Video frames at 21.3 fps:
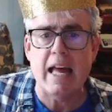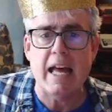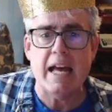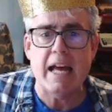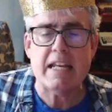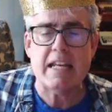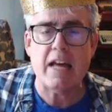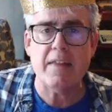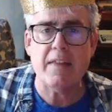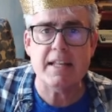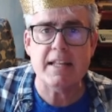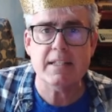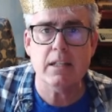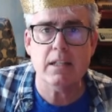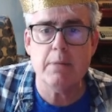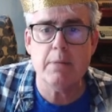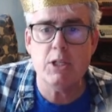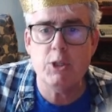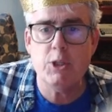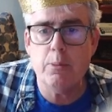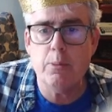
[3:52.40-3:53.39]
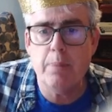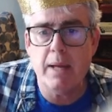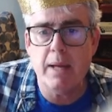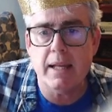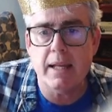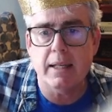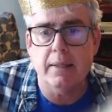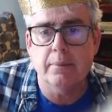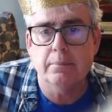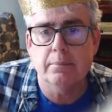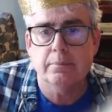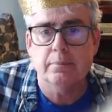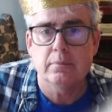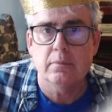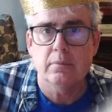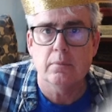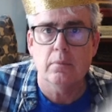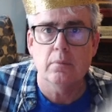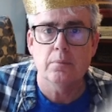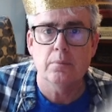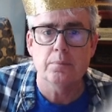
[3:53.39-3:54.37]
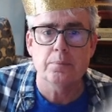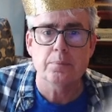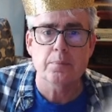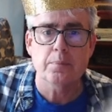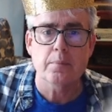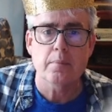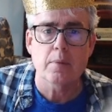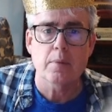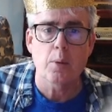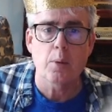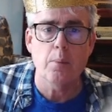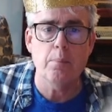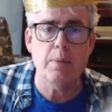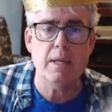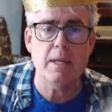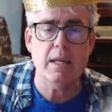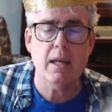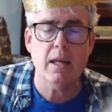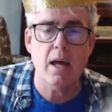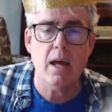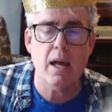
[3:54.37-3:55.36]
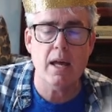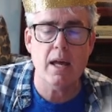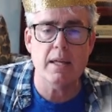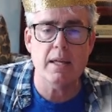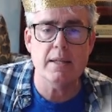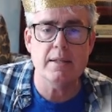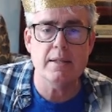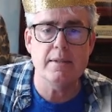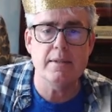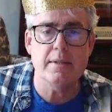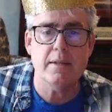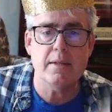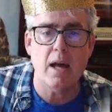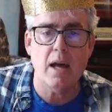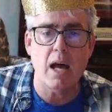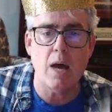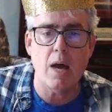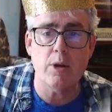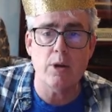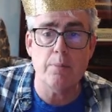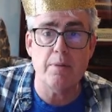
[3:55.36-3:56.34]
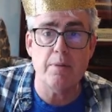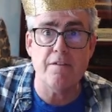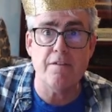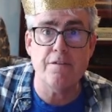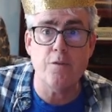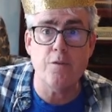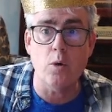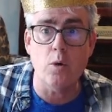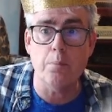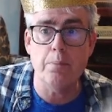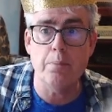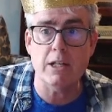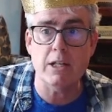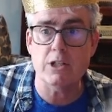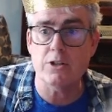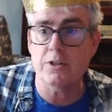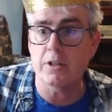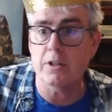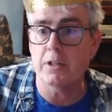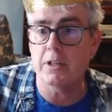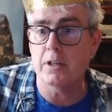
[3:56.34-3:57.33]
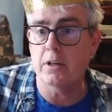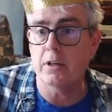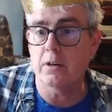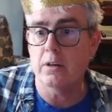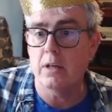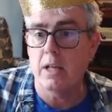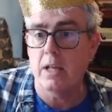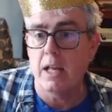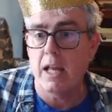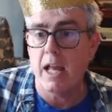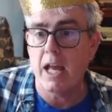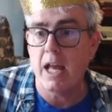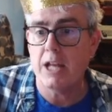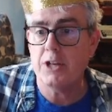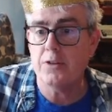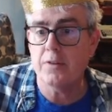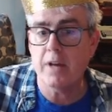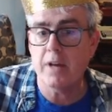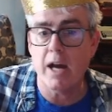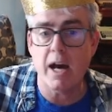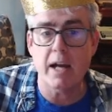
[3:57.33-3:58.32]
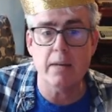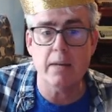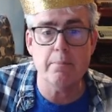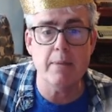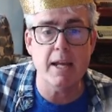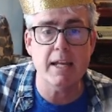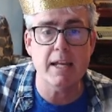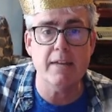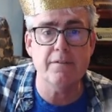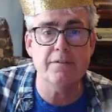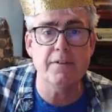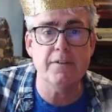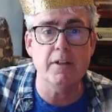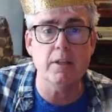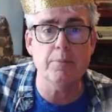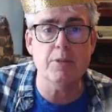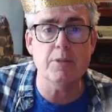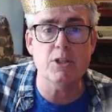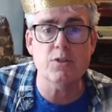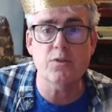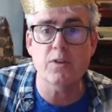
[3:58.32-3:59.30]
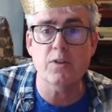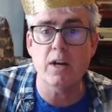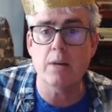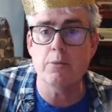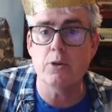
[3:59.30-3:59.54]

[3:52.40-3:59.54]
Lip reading: Now that's going to be too big because I want to put 4 pictures on here, and you've got to make it fill up this frame.